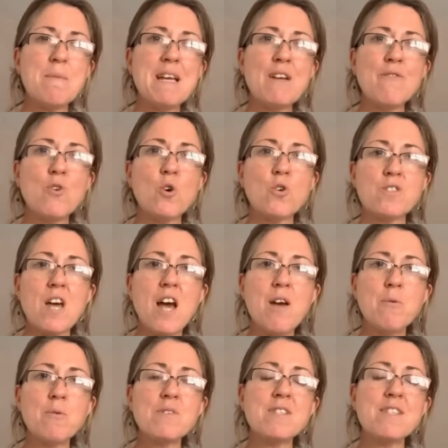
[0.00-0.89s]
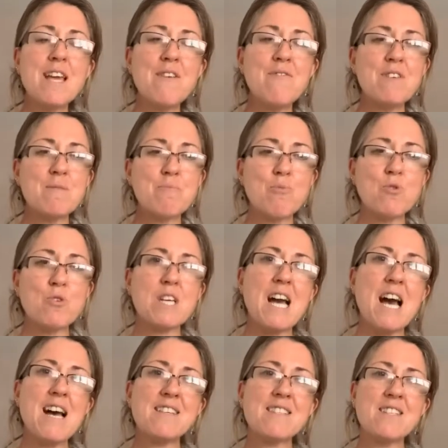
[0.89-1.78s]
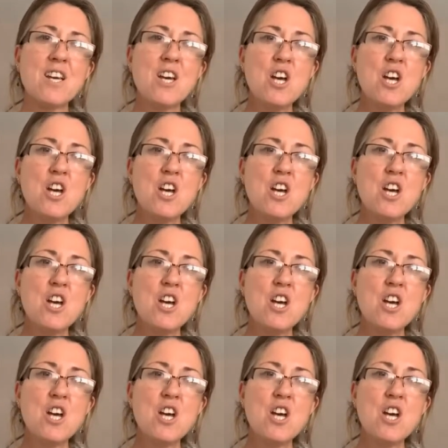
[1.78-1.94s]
And of course I will save this broadcast,